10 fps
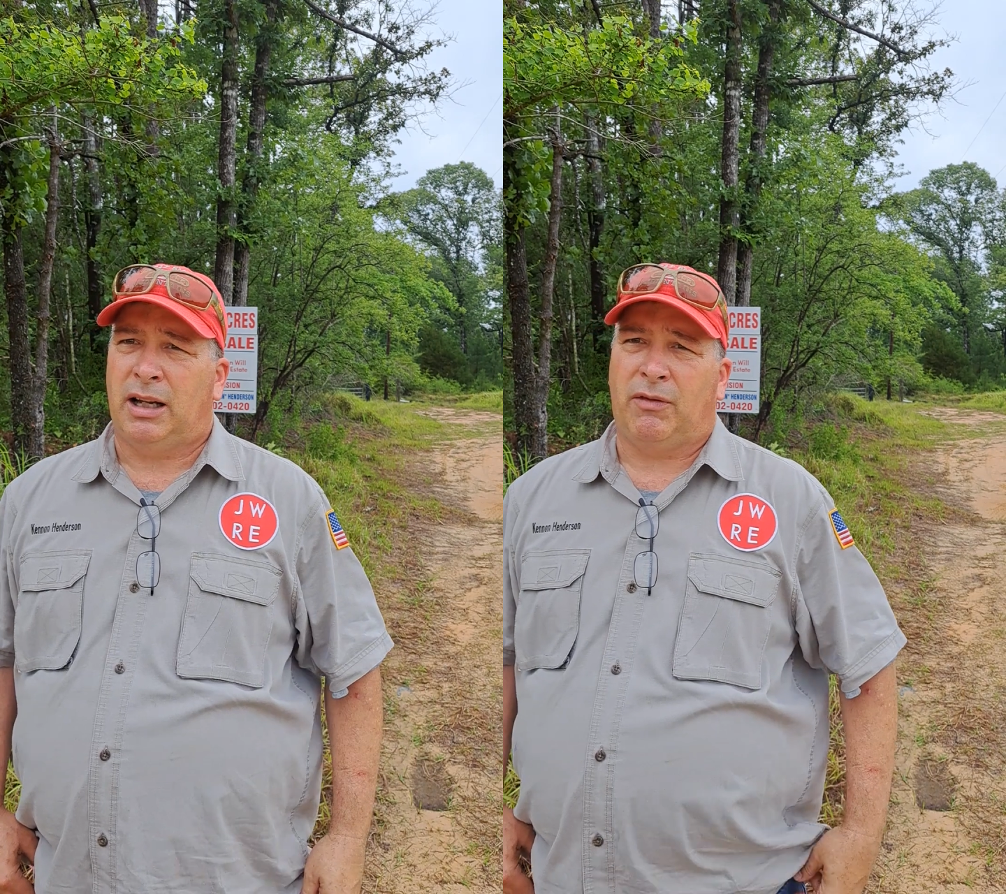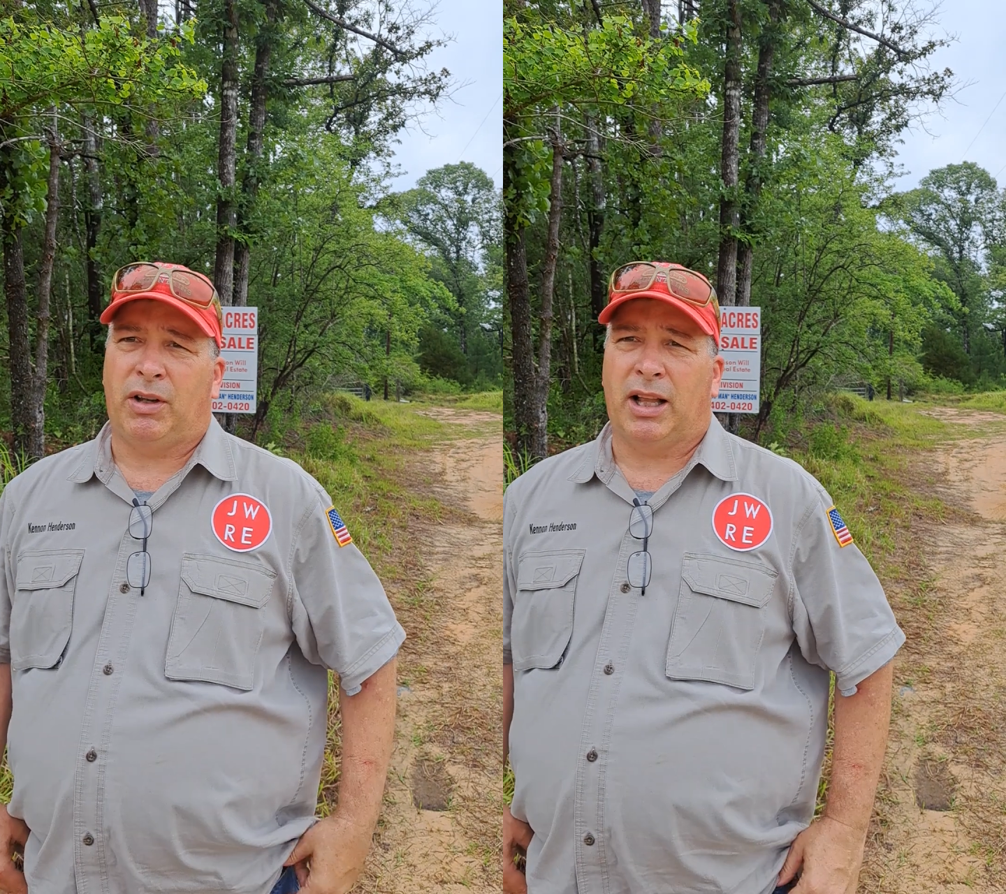
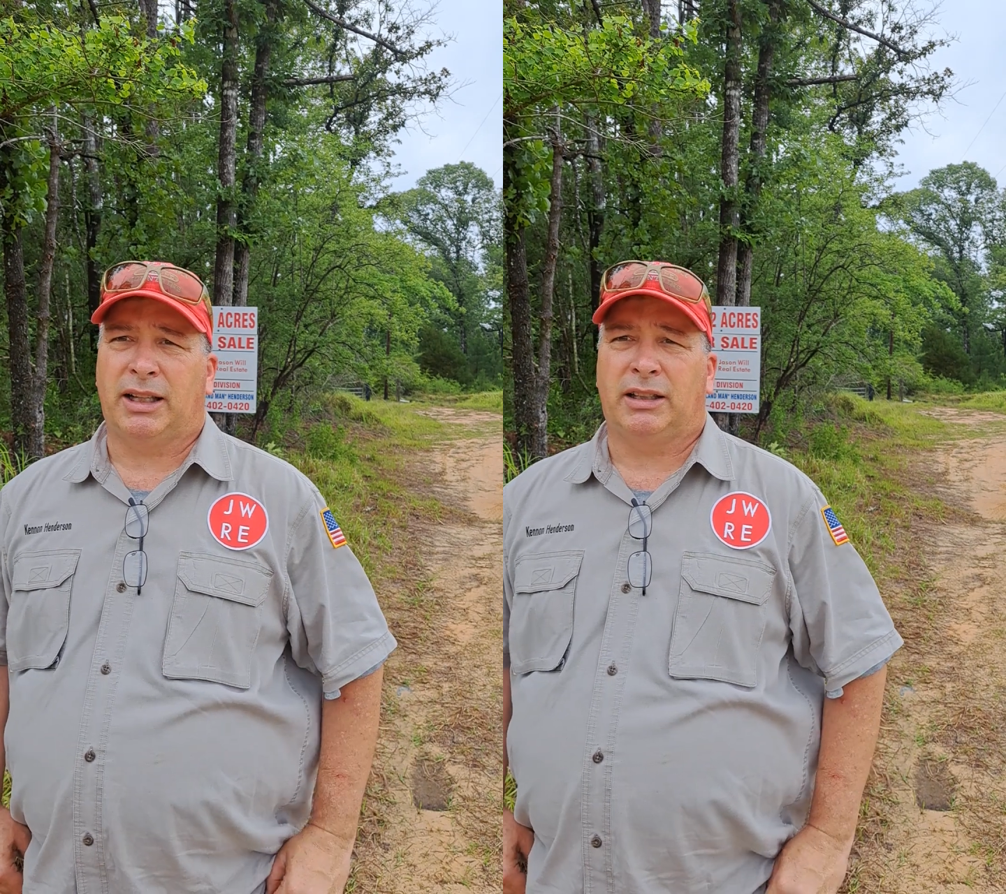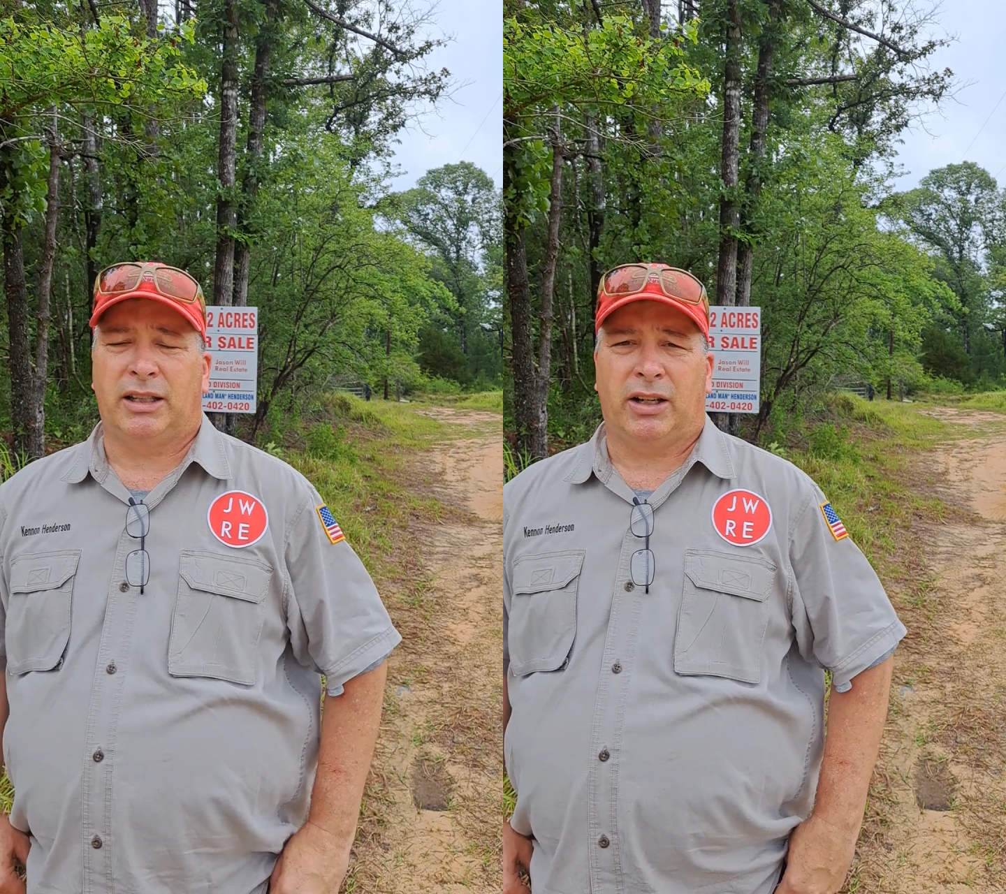If you
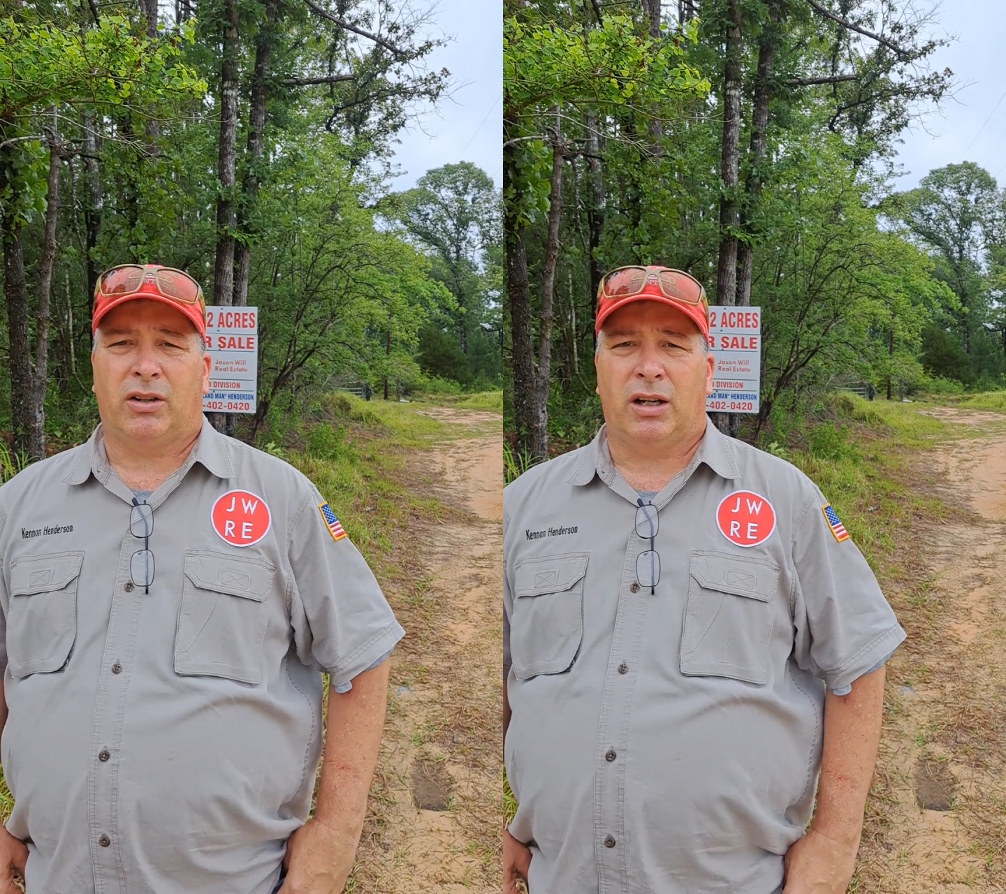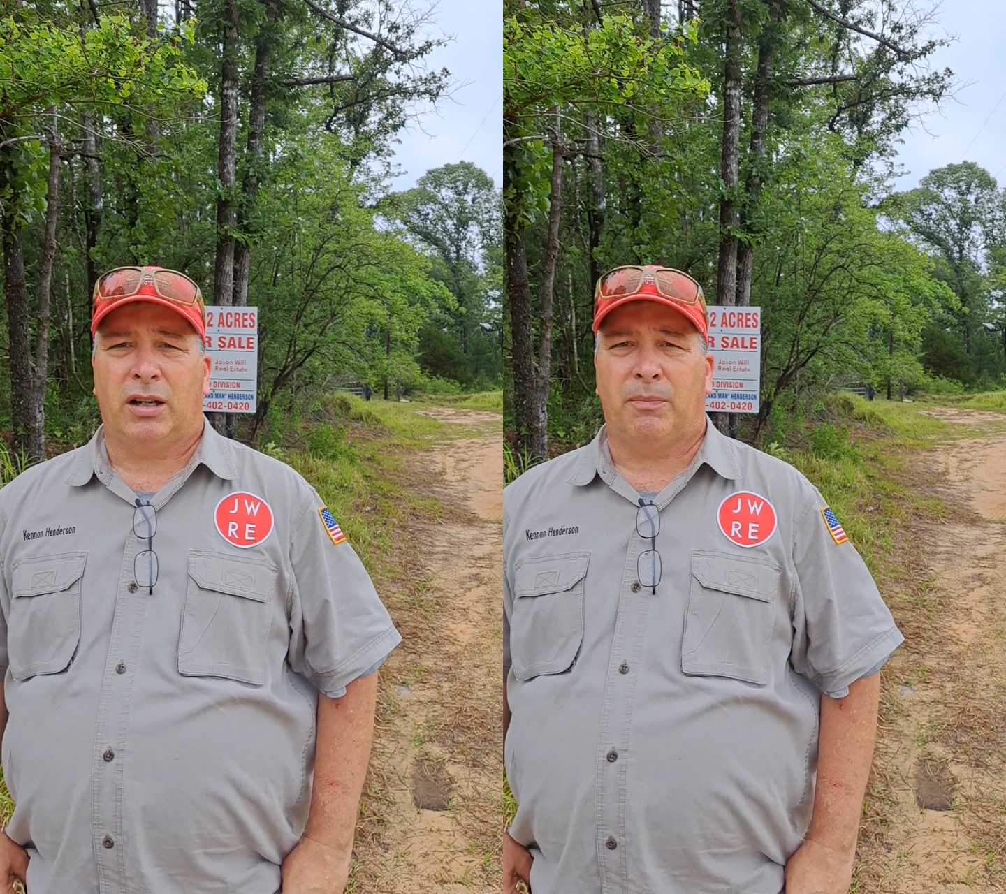like to
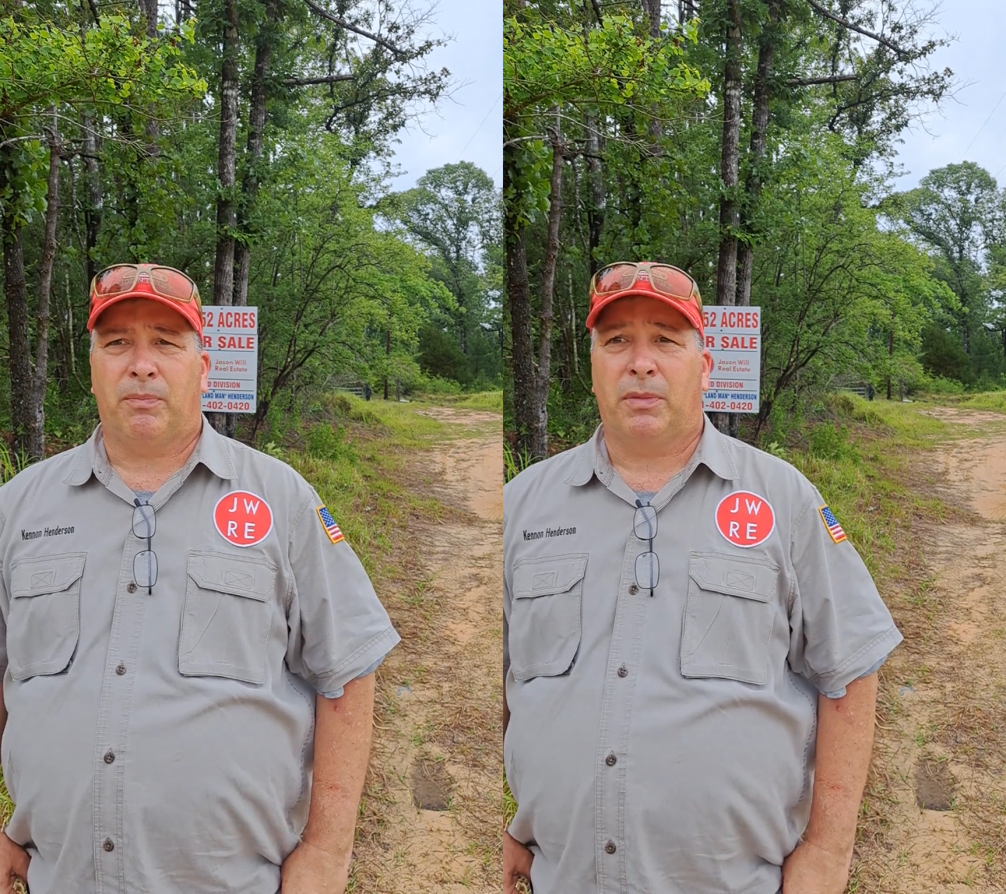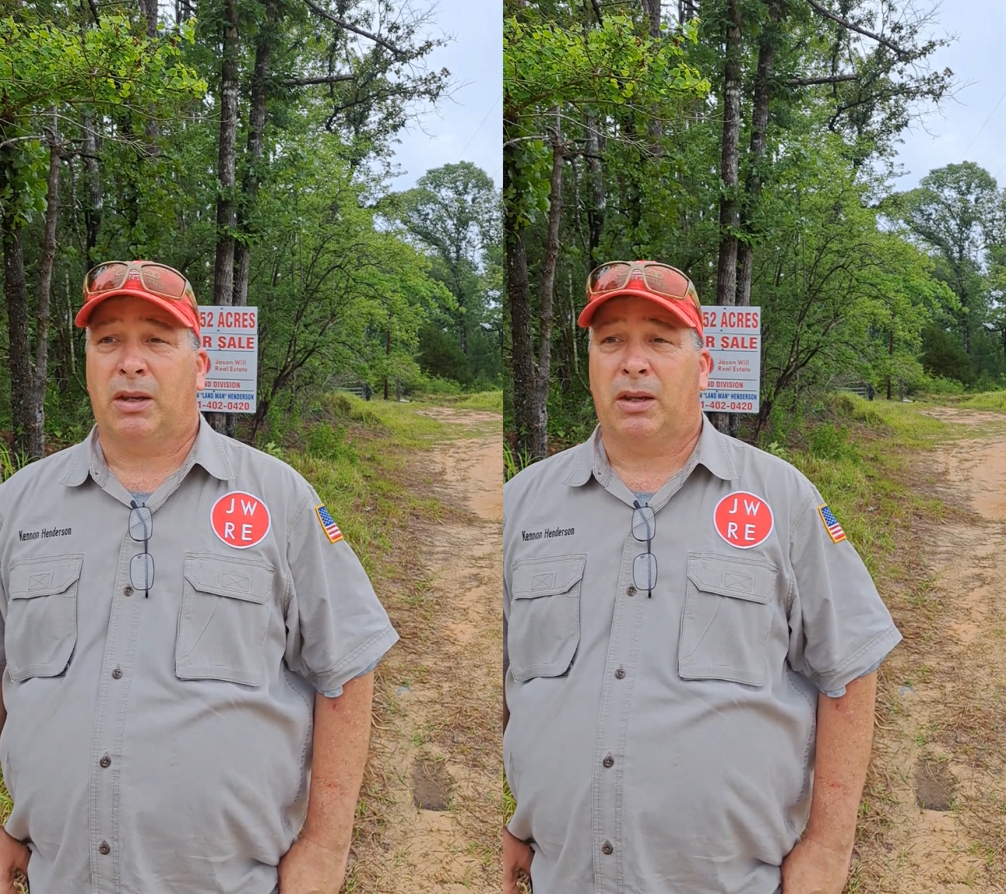deer hunt,